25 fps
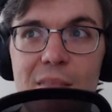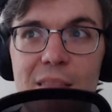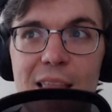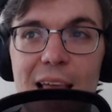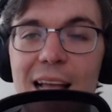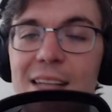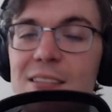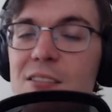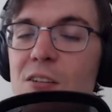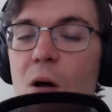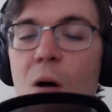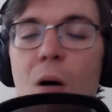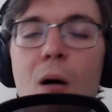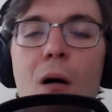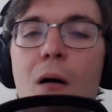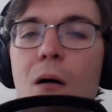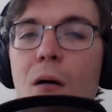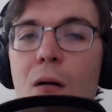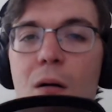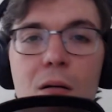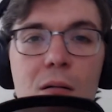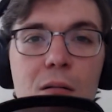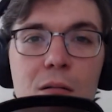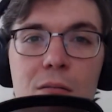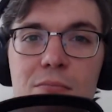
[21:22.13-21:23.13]
that's
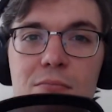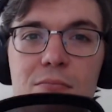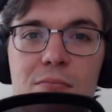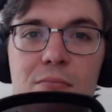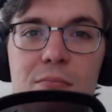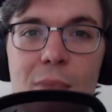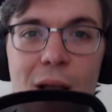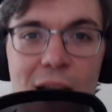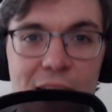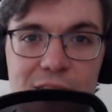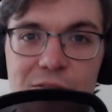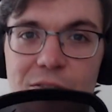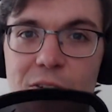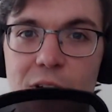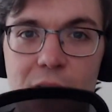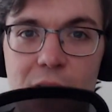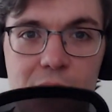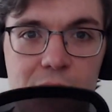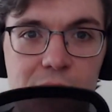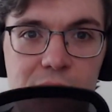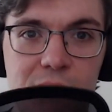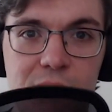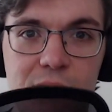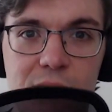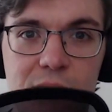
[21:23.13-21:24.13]
all
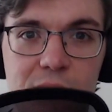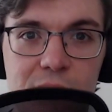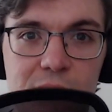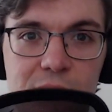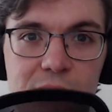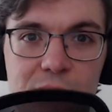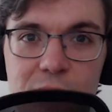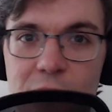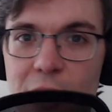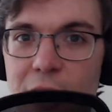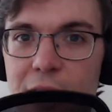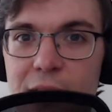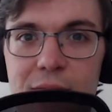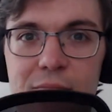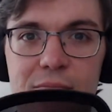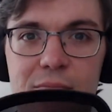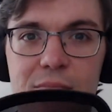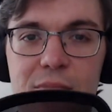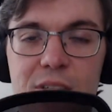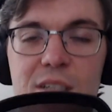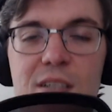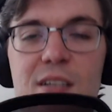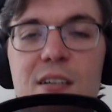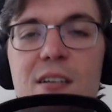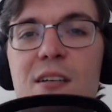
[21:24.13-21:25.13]
Masvidal, right?
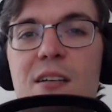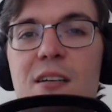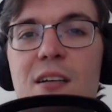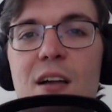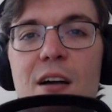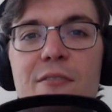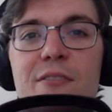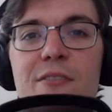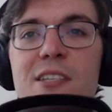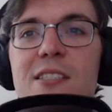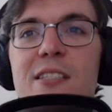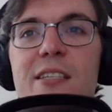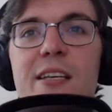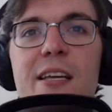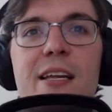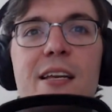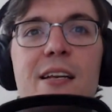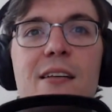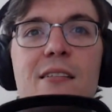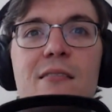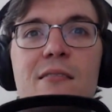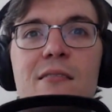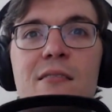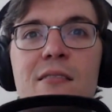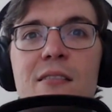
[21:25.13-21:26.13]

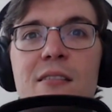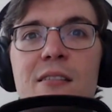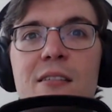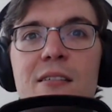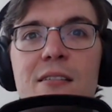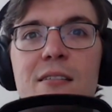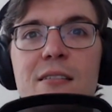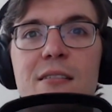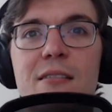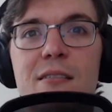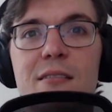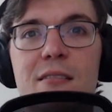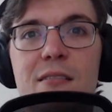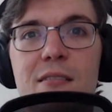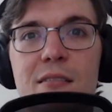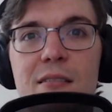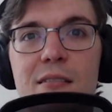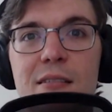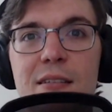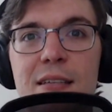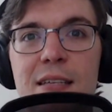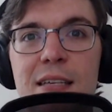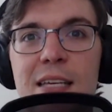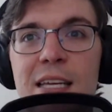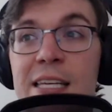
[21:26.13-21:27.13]
Covington
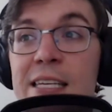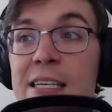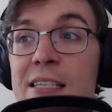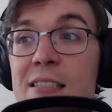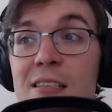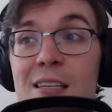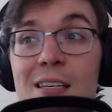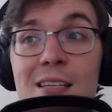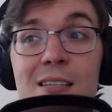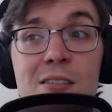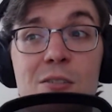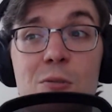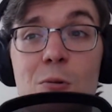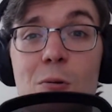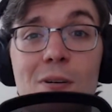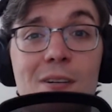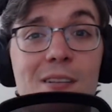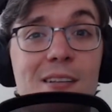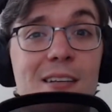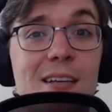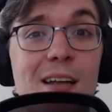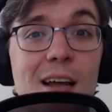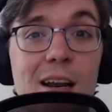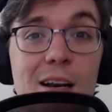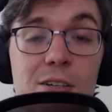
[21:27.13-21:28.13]
is
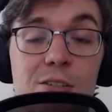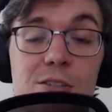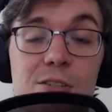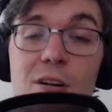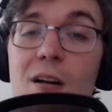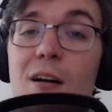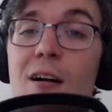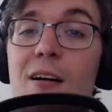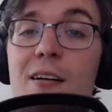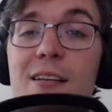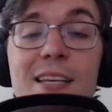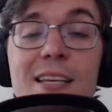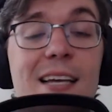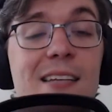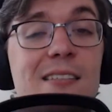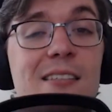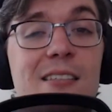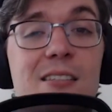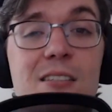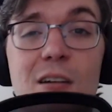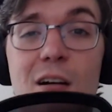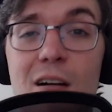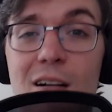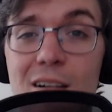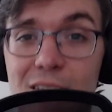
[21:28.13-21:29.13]
historically not a draw. Yes,
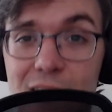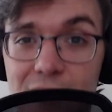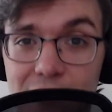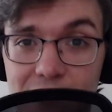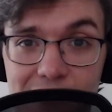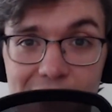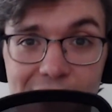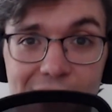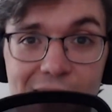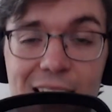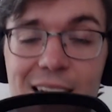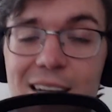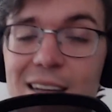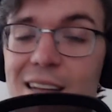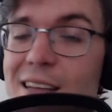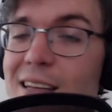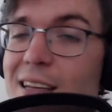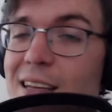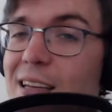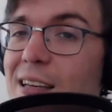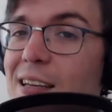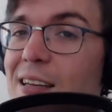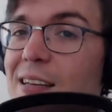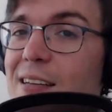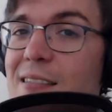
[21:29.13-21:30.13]
he talks a lot.
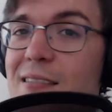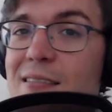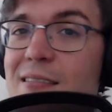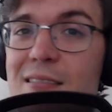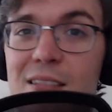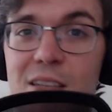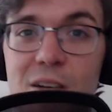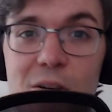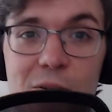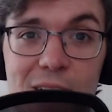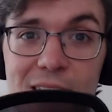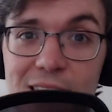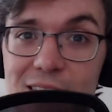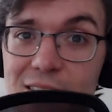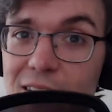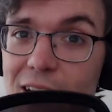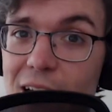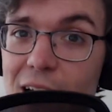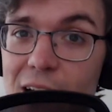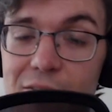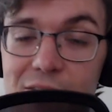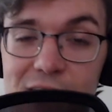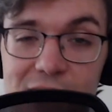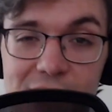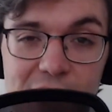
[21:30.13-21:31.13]
He, you know, gets a
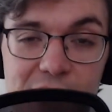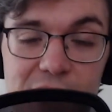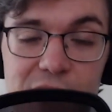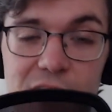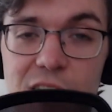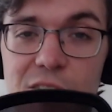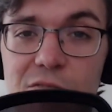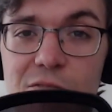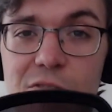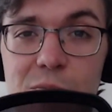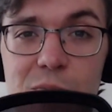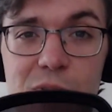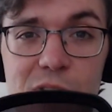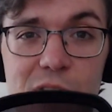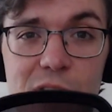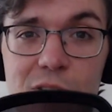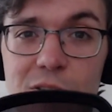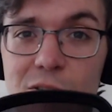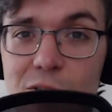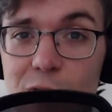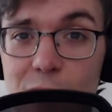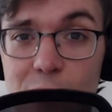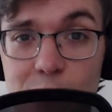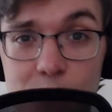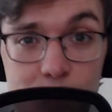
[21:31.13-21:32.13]
lot of attention from
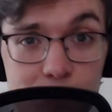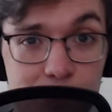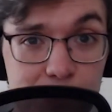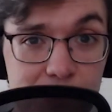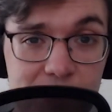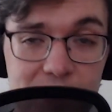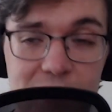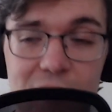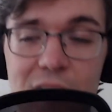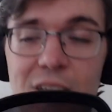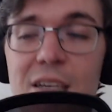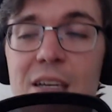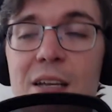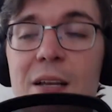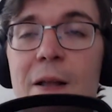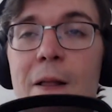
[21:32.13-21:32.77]
certain groups,